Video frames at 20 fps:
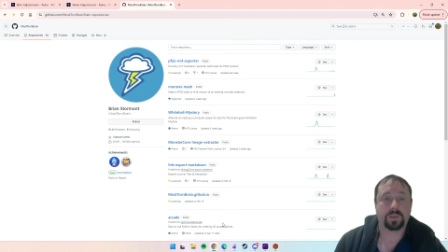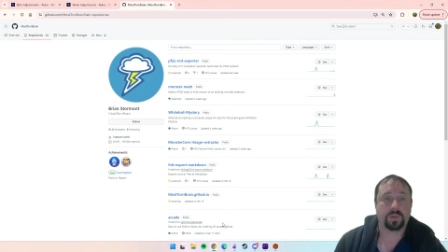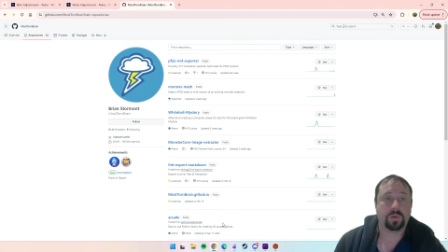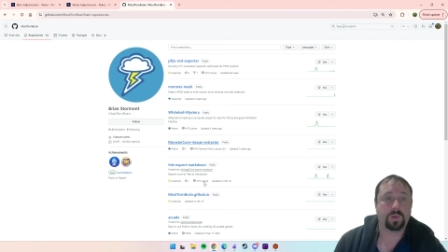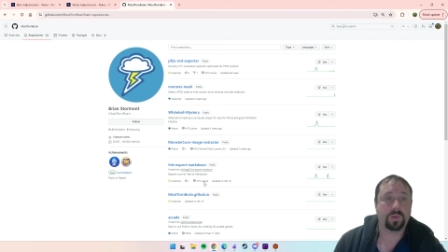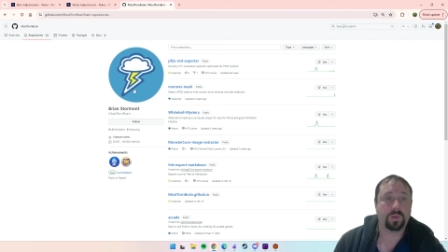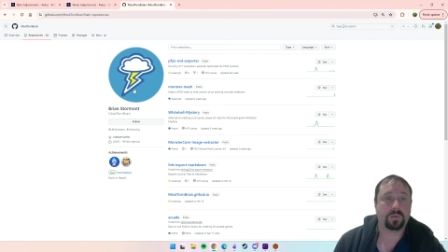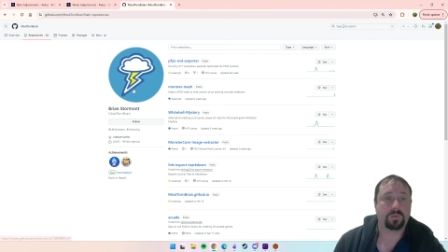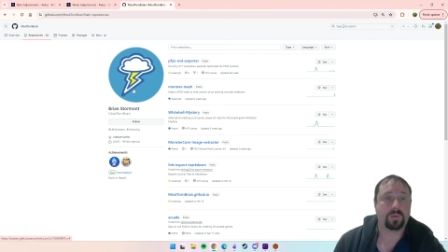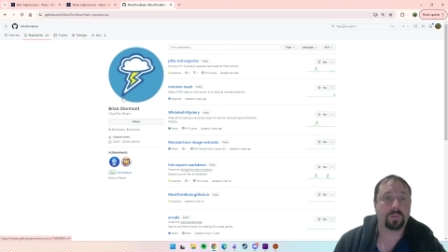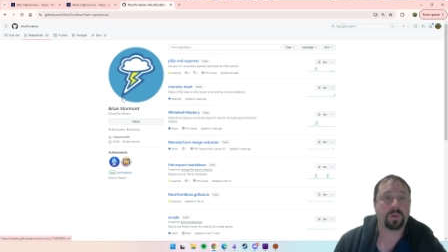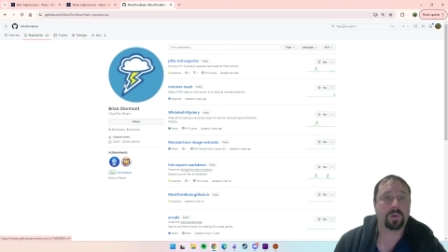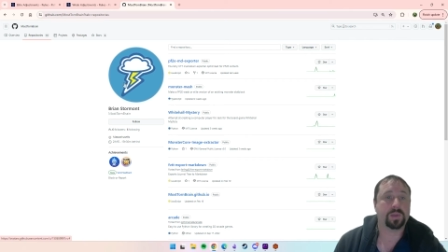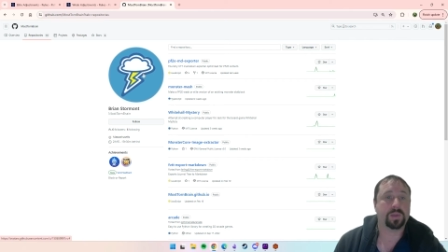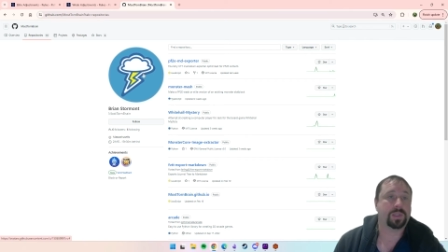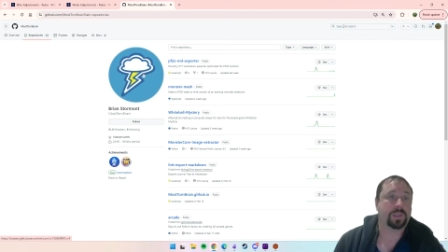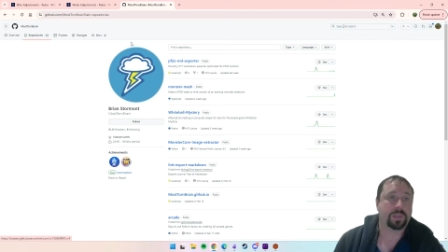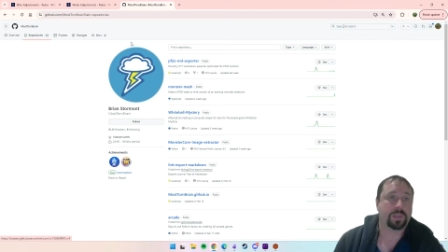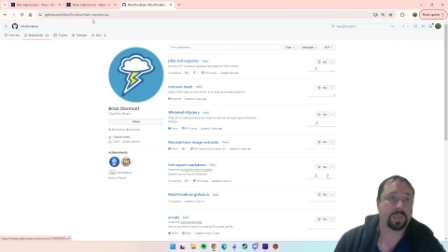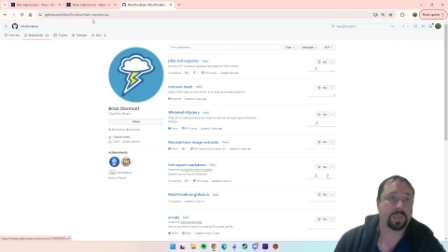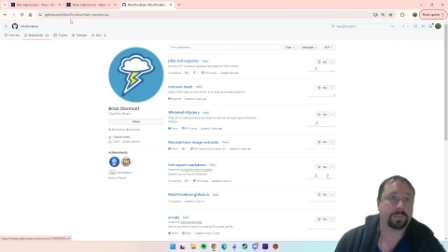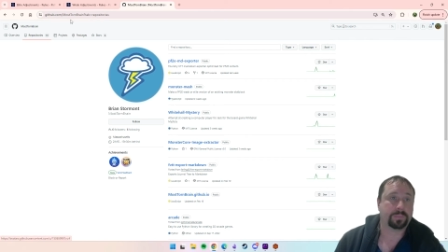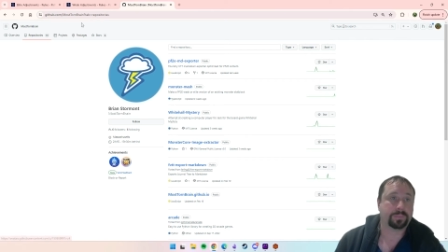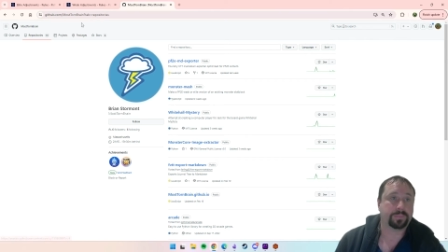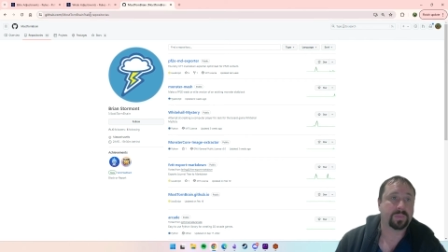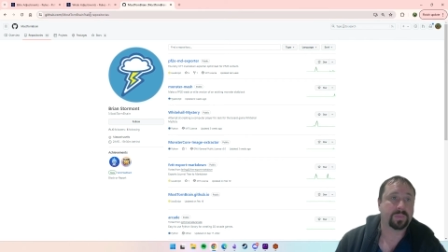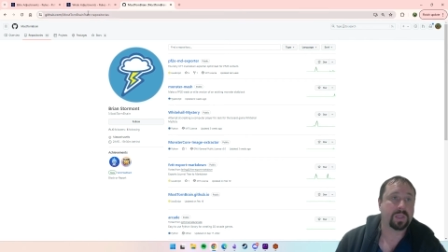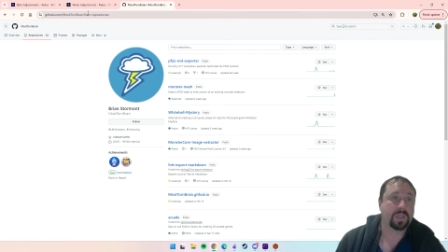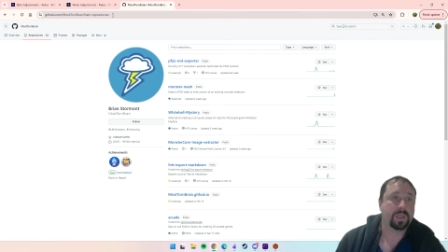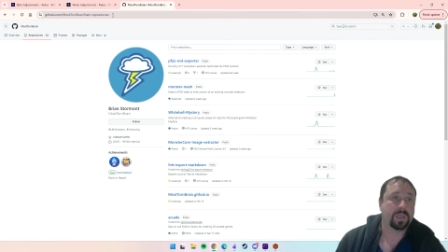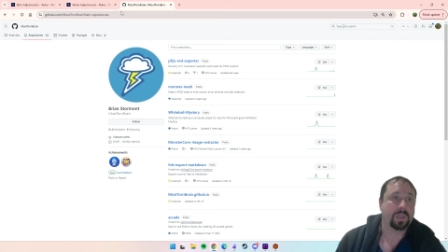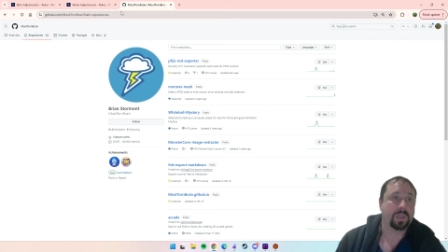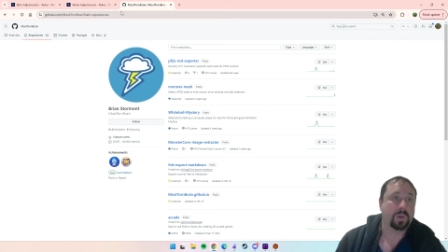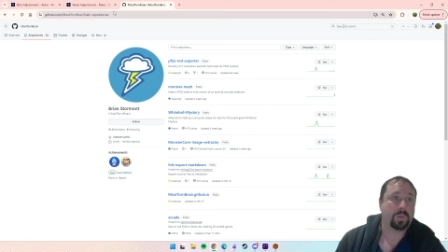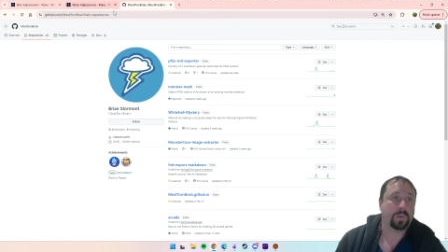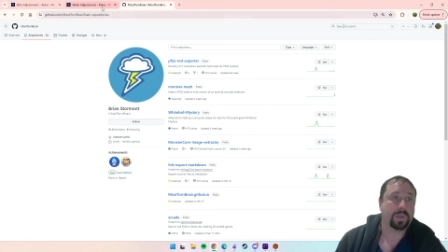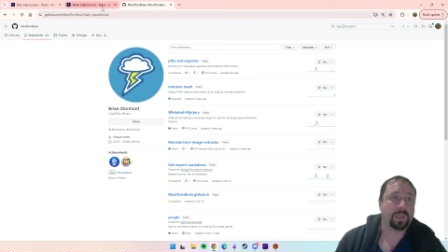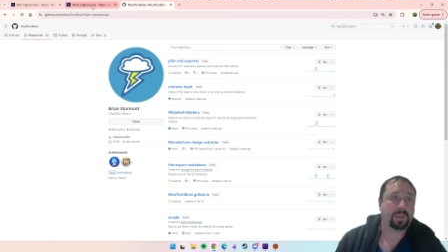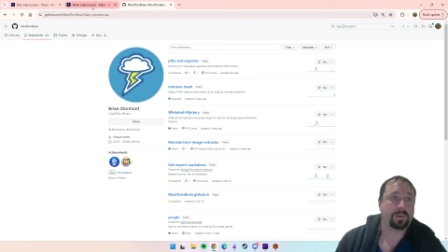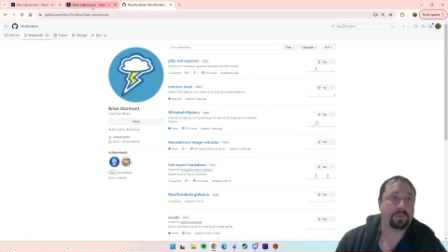to the repository.
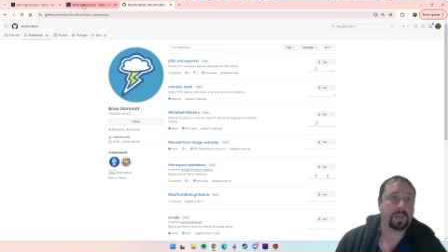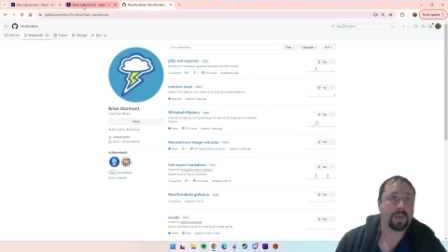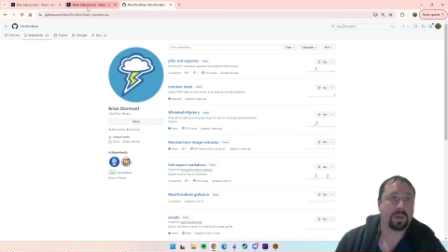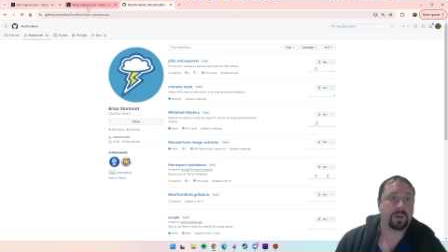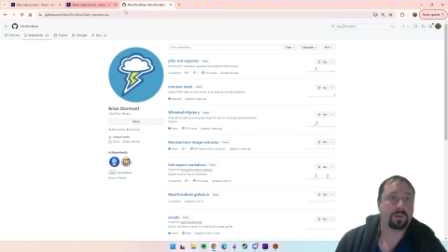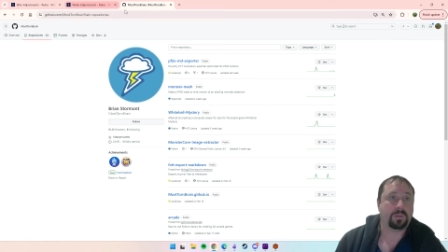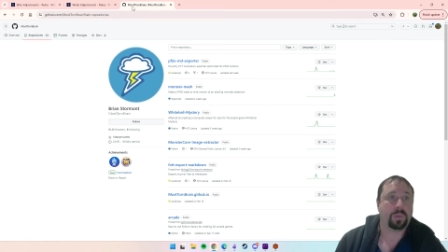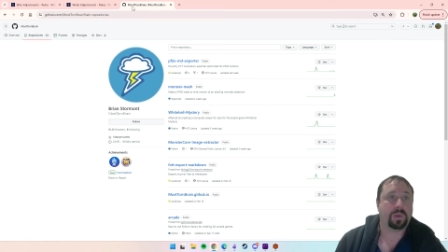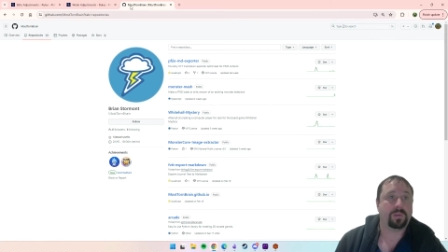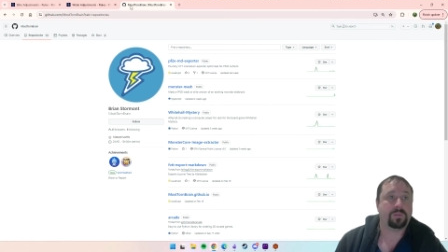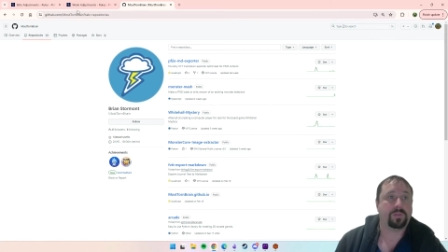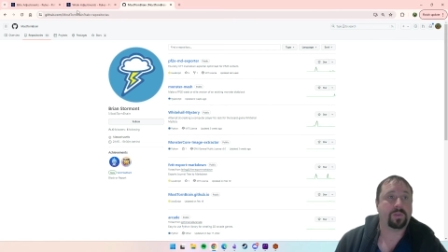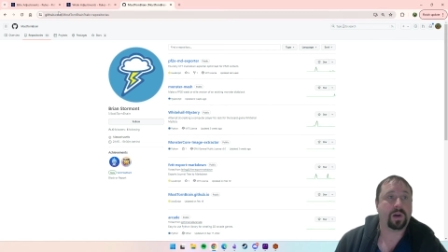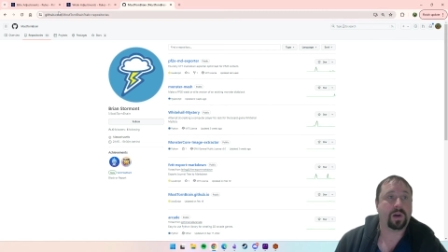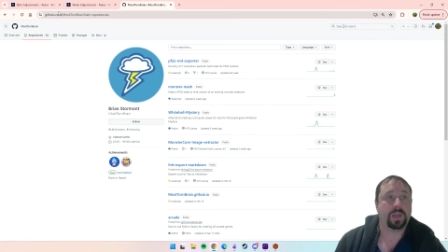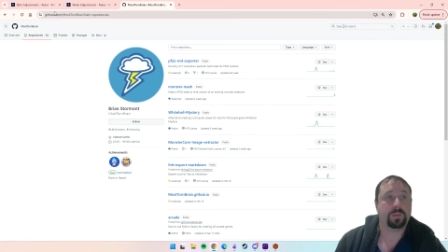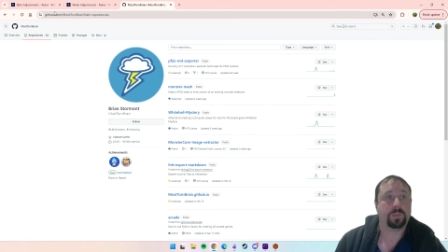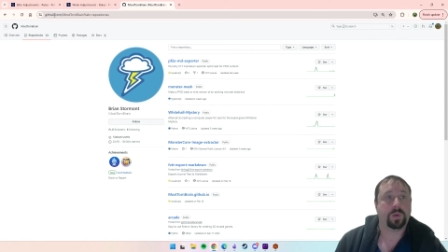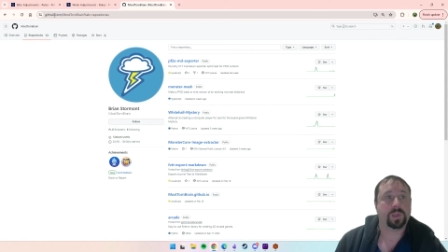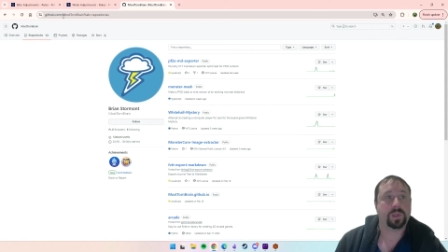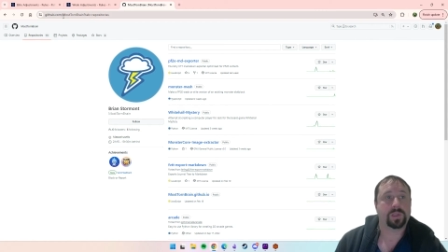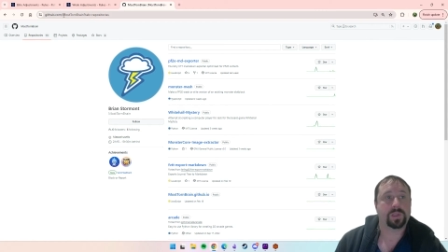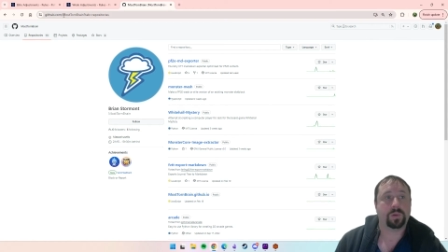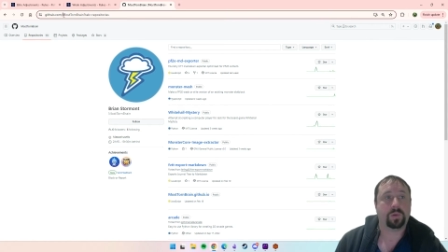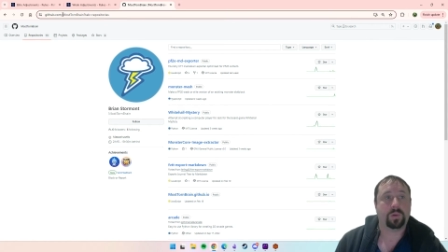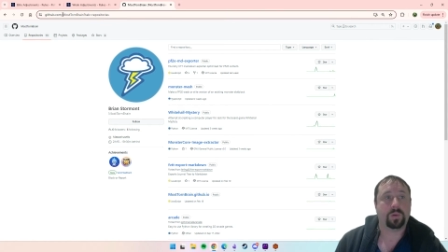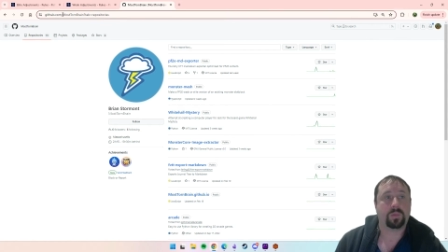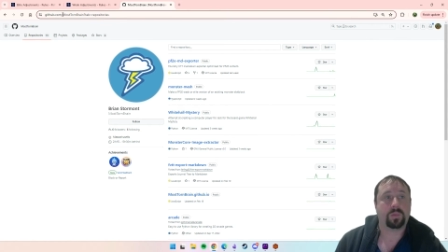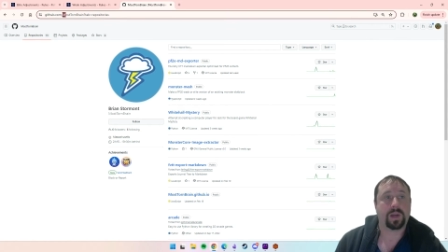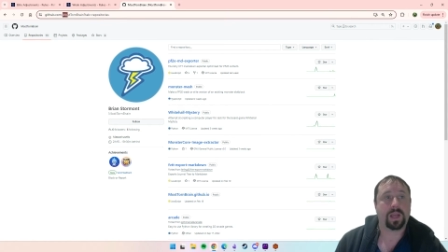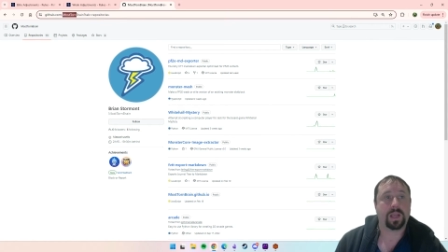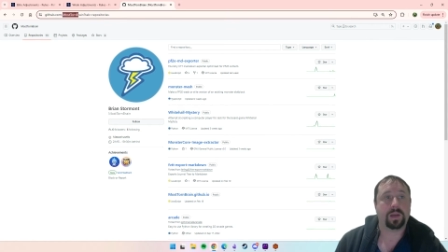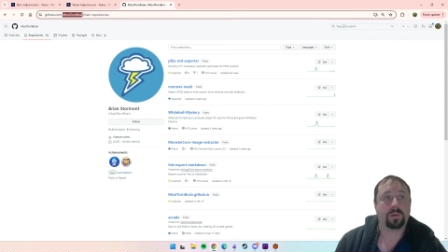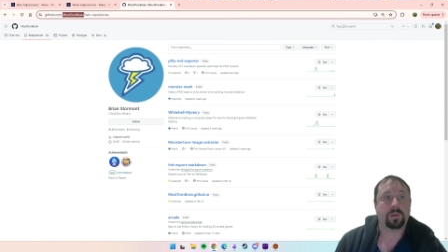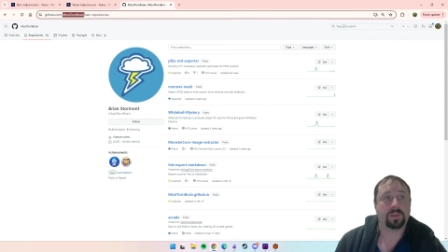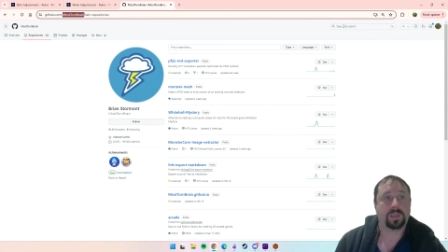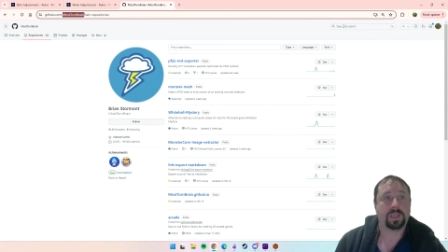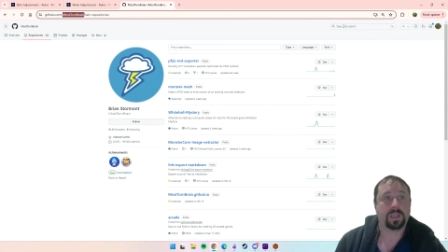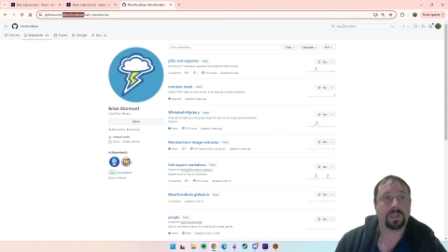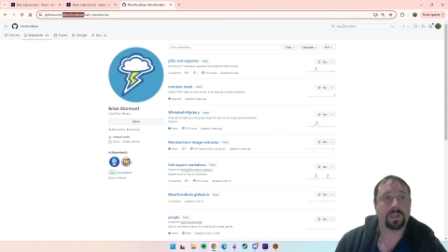We find Most Torn Brain
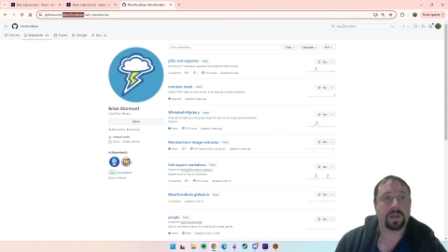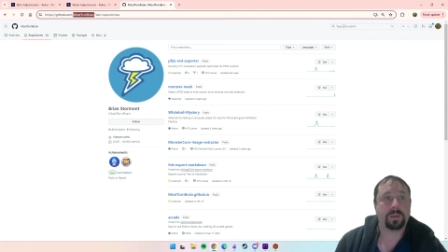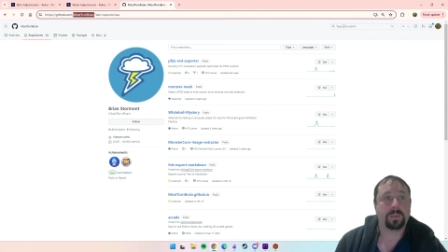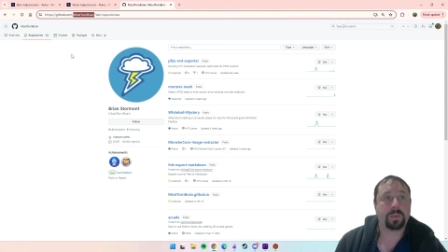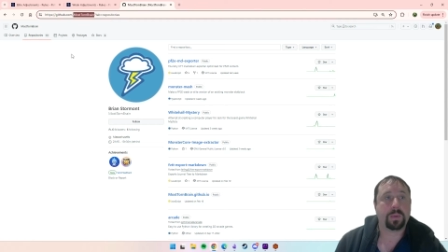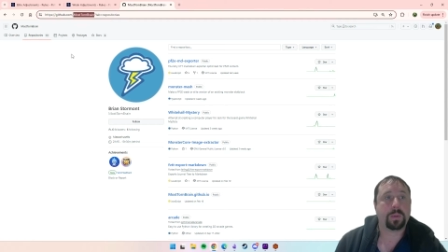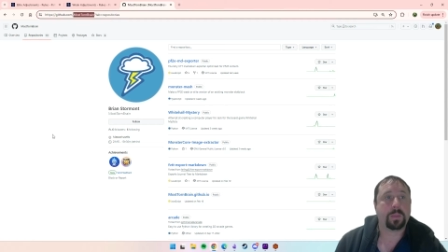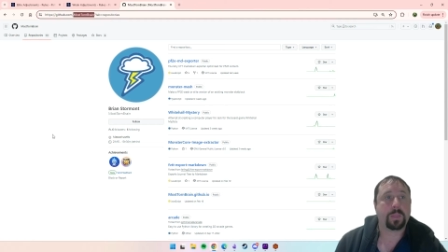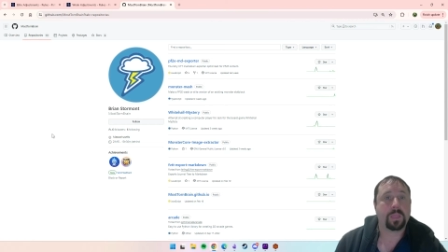on GitHub.